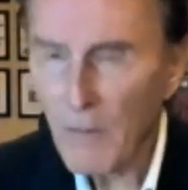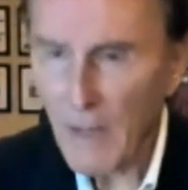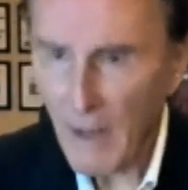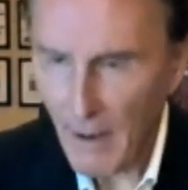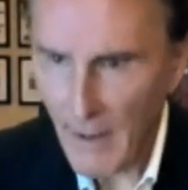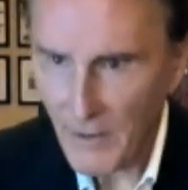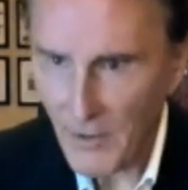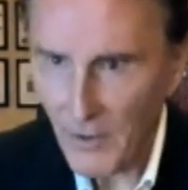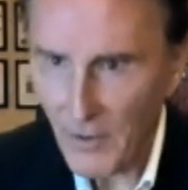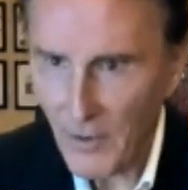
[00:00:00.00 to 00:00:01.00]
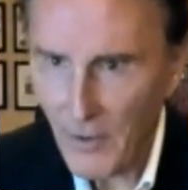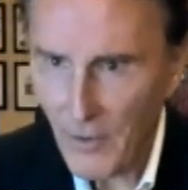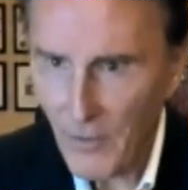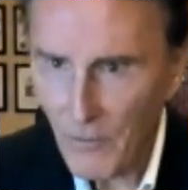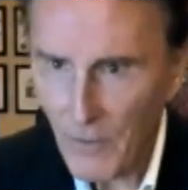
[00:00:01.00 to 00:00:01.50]
kinder.
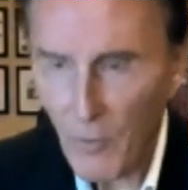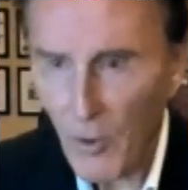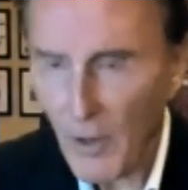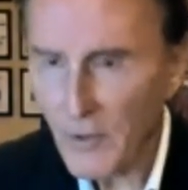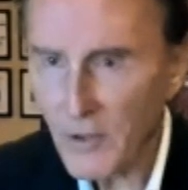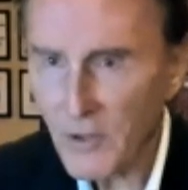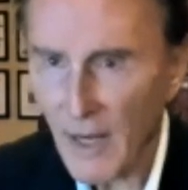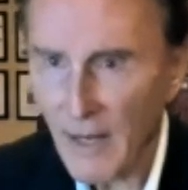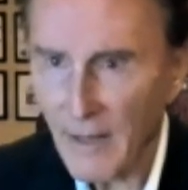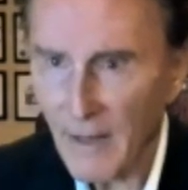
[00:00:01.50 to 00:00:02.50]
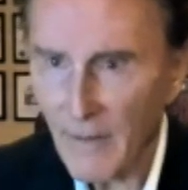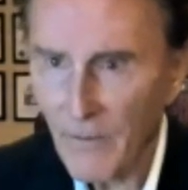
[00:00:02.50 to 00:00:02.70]
Be more understanding.